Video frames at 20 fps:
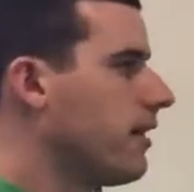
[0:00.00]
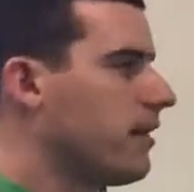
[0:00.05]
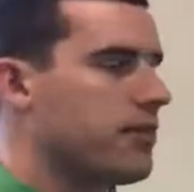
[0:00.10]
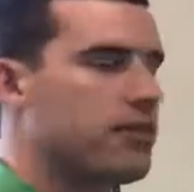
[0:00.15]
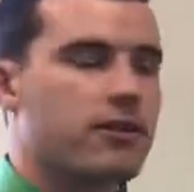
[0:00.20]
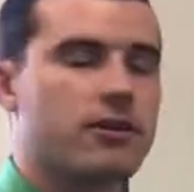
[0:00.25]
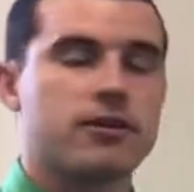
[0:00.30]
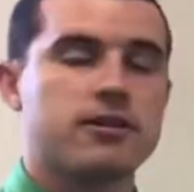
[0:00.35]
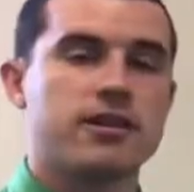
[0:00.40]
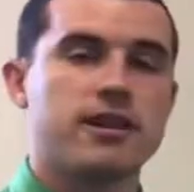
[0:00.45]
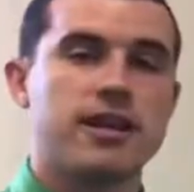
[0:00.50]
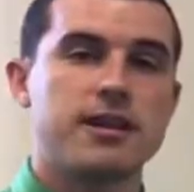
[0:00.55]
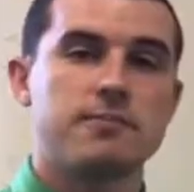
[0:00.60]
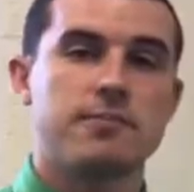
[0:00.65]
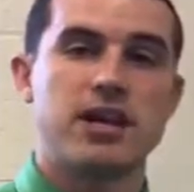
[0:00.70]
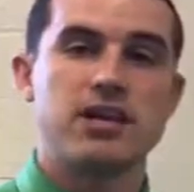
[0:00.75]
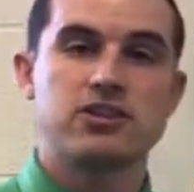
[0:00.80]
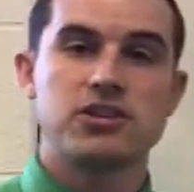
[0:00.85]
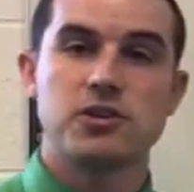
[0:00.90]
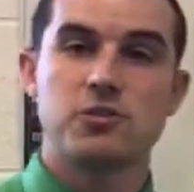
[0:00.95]
Thirdly,
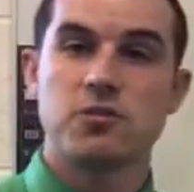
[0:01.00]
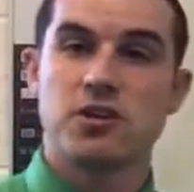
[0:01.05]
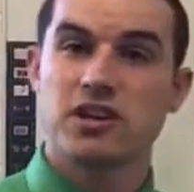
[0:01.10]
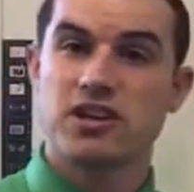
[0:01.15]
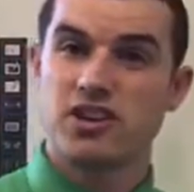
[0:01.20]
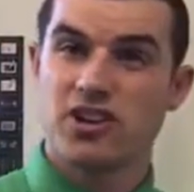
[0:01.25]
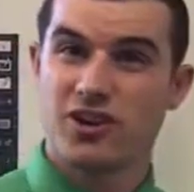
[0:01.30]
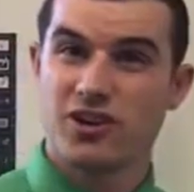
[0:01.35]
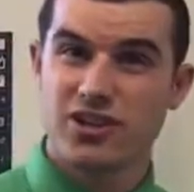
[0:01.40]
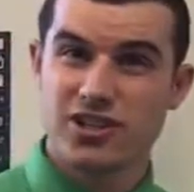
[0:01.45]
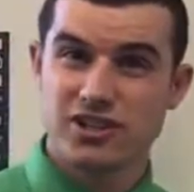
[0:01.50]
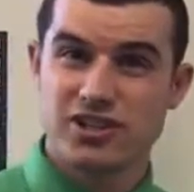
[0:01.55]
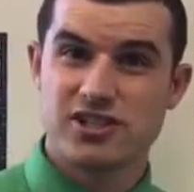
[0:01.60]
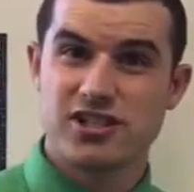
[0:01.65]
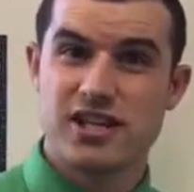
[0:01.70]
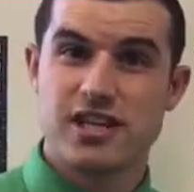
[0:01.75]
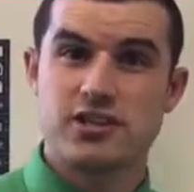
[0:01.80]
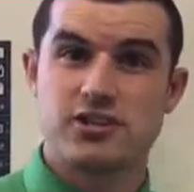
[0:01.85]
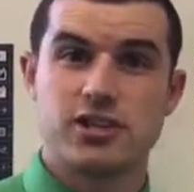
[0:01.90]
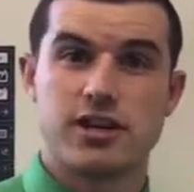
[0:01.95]
make sure you encourage
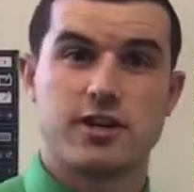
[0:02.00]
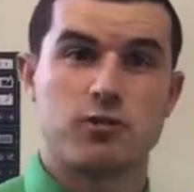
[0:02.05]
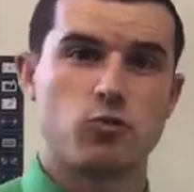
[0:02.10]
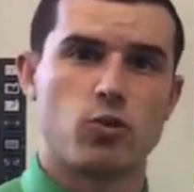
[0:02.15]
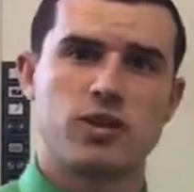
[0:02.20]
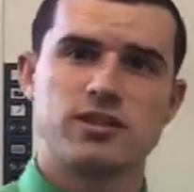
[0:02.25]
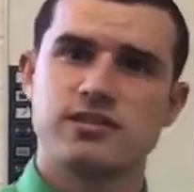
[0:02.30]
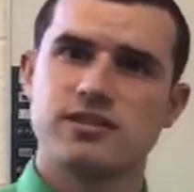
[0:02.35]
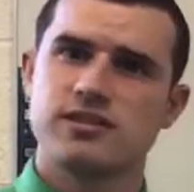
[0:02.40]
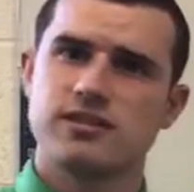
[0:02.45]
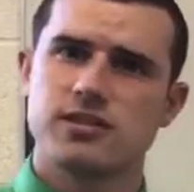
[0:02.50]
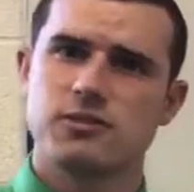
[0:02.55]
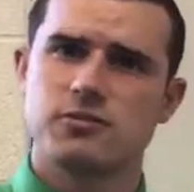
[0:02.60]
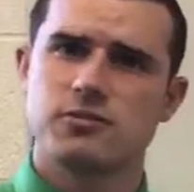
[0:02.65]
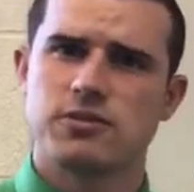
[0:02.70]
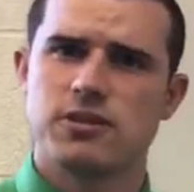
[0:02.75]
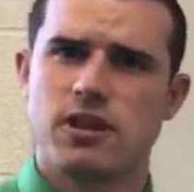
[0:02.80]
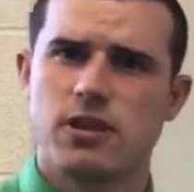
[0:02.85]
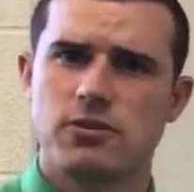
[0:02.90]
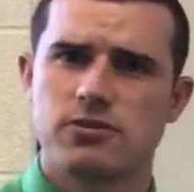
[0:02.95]
teaching. Once a
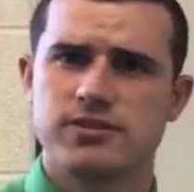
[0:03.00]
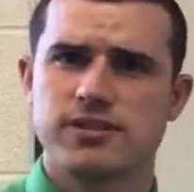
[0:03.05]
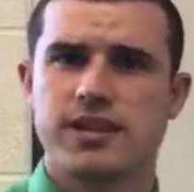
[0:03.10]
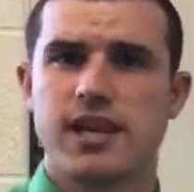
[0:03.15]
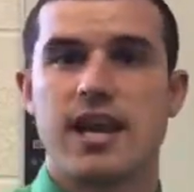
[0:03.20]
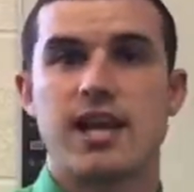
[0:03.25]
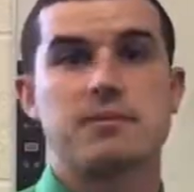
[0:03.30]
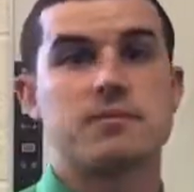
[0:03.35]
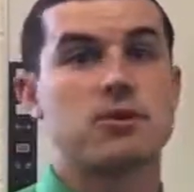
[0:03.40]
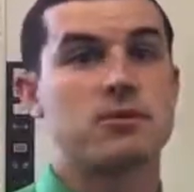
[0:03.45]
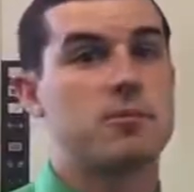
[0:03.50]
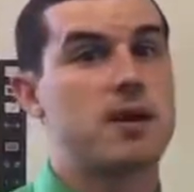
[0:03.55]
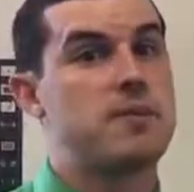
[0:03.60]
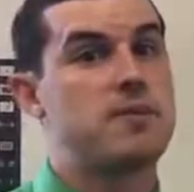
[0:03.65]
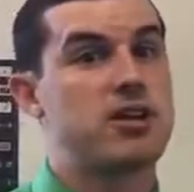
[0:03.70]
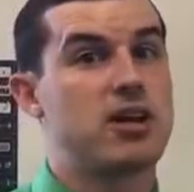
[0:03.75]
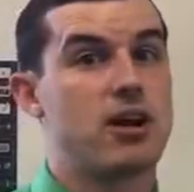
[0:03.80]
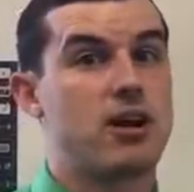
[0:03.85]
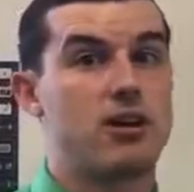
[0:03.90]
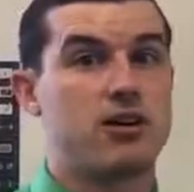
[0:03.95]
student knows a game or
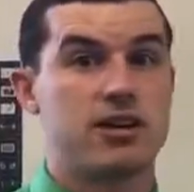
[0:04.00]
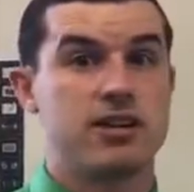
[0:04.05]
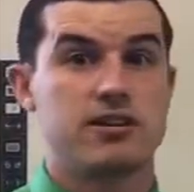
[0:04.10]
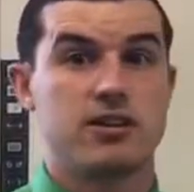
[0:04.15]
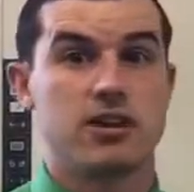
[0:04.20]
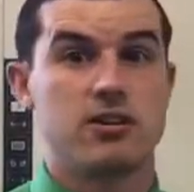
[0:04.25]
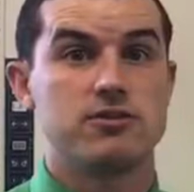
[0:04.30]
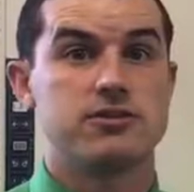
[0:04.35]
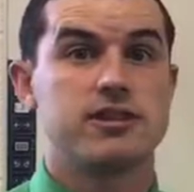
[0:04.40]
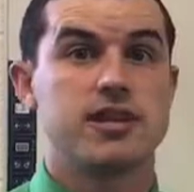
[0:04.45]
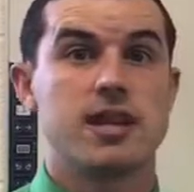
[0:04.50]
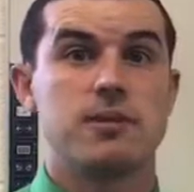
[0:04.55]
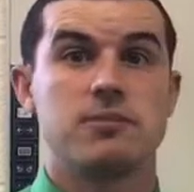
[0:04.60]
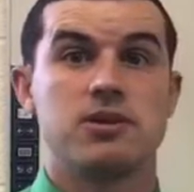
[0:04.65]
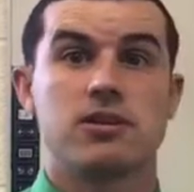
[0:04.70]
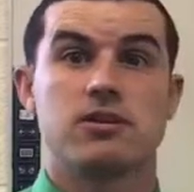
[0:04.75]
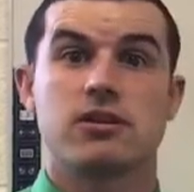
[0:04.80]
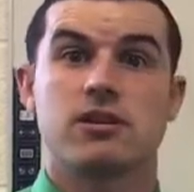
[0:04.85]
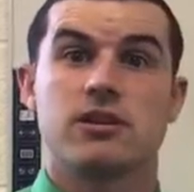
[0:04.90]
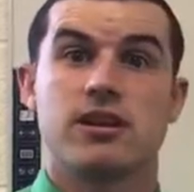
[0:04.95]
maybe already knows a game
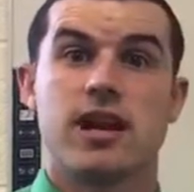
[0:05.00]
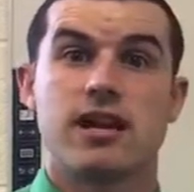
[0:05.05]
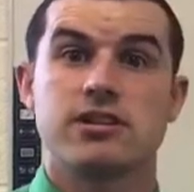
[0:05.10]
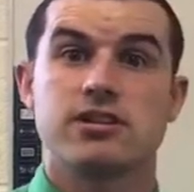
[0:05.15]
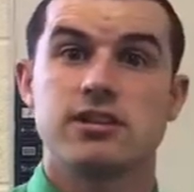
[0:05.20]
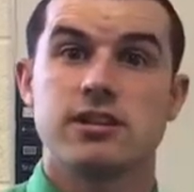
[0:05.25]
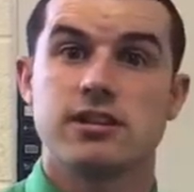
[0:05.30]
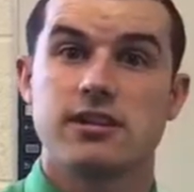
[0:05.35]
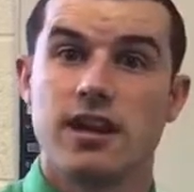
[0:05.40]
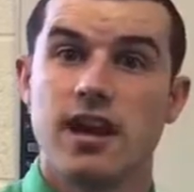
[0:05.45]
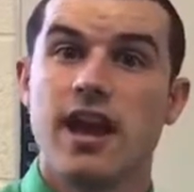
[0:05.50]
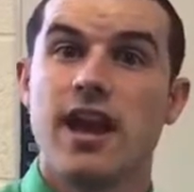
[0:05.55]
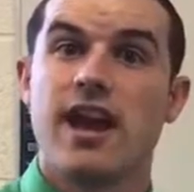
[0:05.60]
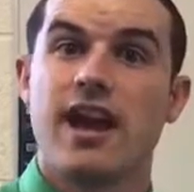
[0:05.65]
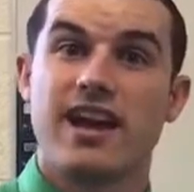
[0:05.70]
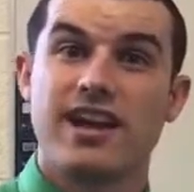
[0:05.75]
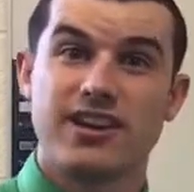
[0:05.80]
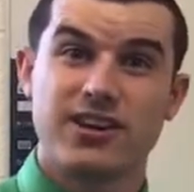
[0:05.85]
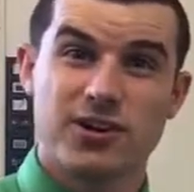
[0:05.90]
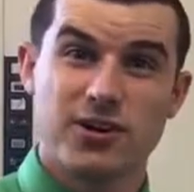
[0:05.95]
in your collection,
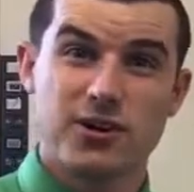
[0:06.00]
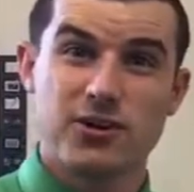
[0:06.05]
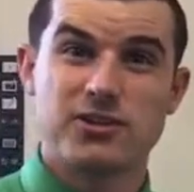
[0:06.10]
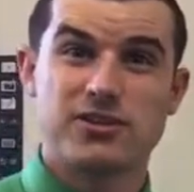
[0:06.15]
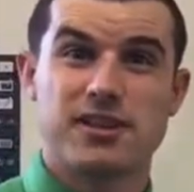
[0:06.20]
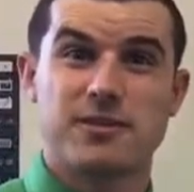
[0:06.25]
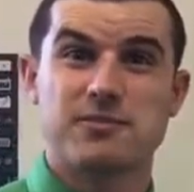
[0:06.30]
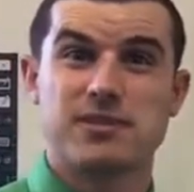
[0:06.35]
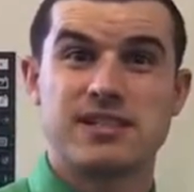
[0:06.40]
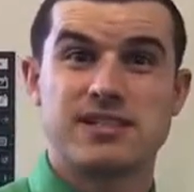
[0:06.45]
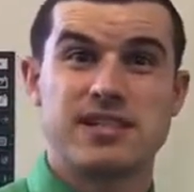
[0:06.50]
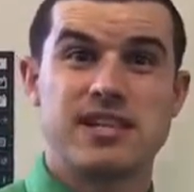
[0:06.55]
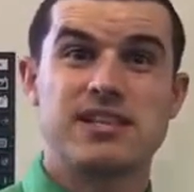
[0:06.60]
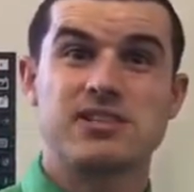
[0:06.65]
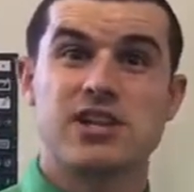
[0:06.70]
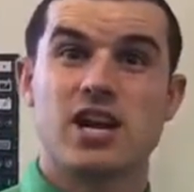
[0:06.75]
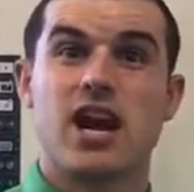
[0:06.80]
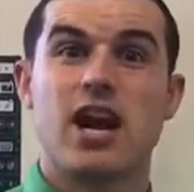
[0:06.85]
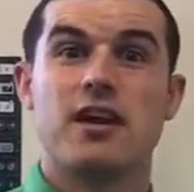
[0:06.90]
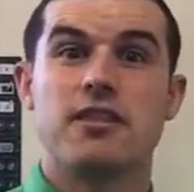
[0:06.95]
encourage them to
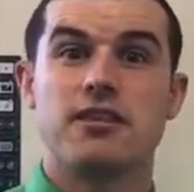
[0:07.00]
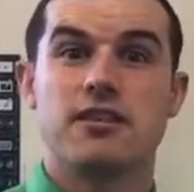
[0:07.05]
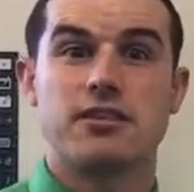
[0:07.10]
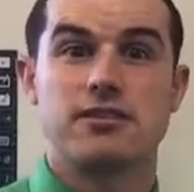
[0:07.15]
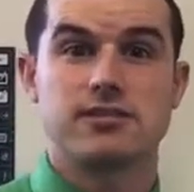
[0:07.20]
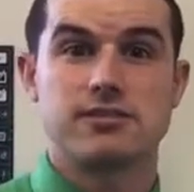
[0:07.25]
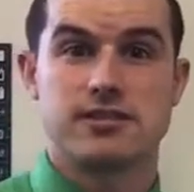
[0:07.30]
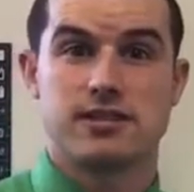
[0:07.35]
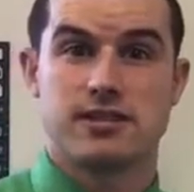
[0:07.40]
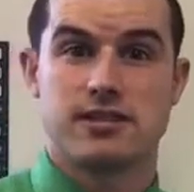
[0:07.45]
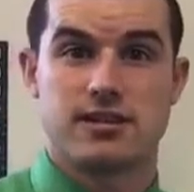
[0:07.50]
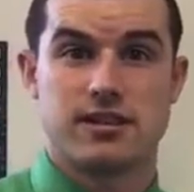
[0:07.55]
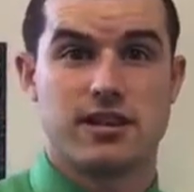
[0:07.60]
teach others.